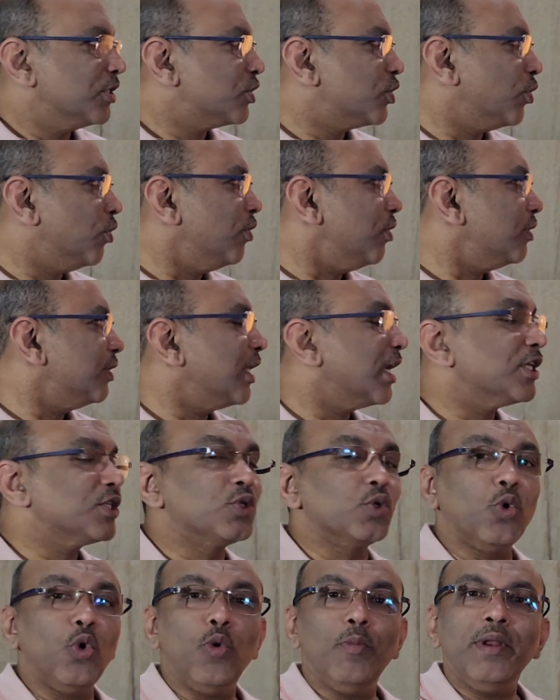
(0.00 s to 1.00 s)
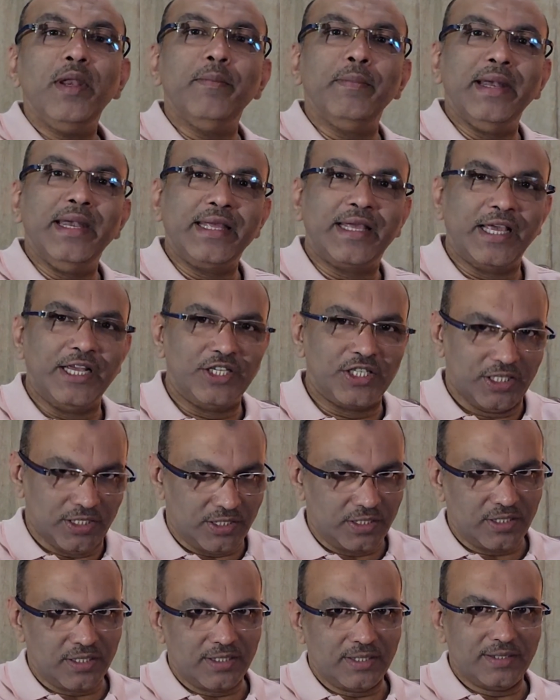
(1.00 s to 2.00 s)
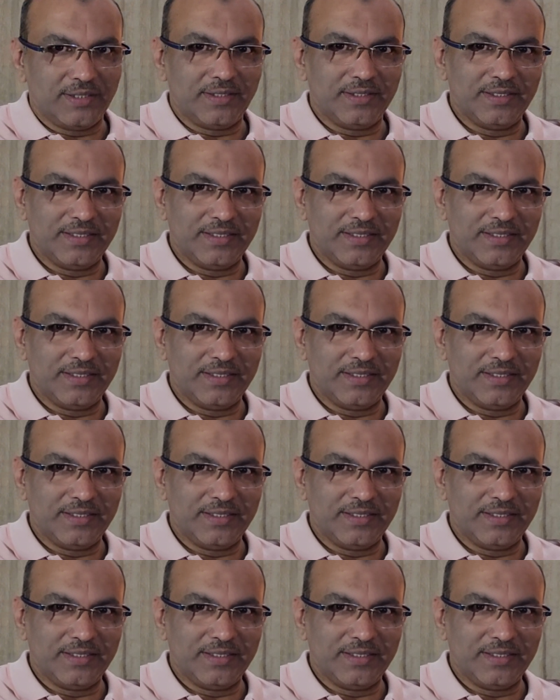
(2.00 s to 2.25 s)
So there are so many medications,